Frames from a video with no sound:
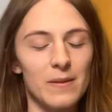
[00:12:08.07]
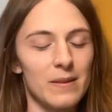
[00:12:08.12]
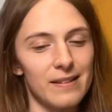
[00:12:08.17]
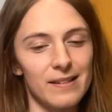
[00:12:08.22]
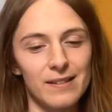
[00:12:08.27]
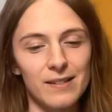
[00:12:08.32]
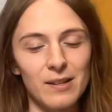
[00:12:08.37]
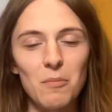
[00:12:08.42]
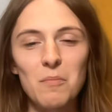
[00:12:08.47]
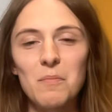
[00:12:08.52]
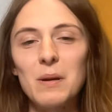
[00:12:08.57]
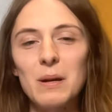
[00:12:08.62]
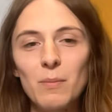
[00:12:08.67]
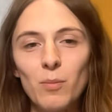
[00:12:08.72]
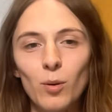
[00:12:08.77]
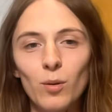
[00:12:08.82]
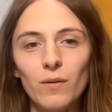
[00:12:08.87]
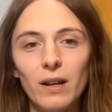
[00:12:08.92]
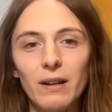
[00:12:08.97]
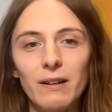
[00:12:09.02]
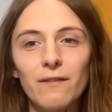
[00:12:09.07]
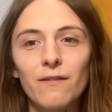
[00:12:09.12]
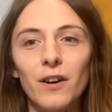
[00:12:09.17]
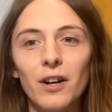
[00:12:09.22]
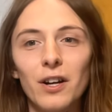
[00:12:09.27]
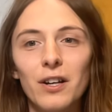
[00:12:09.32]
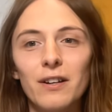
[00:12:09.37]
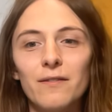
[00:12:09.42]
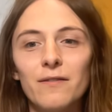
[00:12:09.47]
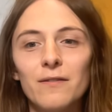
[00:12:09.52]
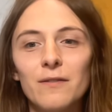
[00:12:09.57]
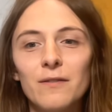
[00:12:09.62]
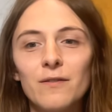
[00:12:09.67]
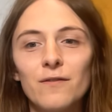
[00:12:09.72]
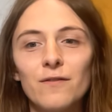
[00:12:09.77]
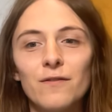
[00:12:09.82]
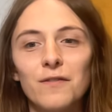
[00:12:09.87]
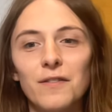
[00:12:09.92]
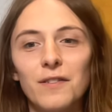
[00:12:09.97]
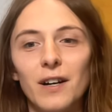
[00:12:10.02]
some people like find it
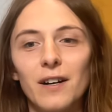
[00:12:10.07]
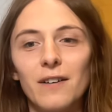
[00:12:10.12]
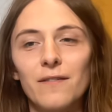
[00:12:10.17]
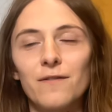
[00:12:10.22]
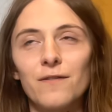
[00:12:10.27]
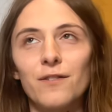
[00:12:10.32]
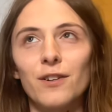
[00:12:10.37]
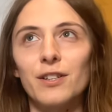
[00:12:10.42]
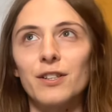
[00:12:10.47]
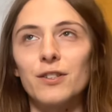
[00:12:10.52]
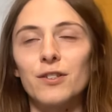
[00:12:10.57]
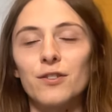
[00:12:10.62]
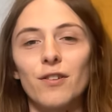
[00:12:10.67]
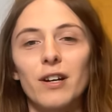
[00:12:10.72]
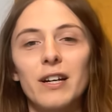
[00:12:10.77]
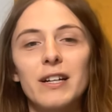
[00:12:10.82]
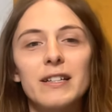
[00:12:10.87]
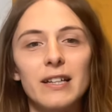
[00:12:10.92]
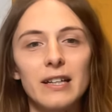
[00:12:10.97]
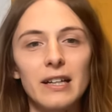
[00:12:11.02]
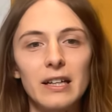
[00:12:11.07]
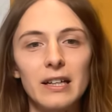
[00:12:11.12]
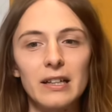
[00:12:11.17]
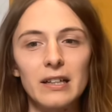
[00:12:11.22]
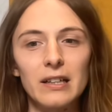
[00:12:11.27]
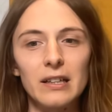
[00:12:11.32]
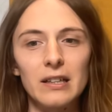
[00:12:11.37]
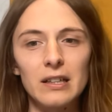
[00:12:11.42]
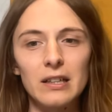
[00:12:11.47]
fr frustrating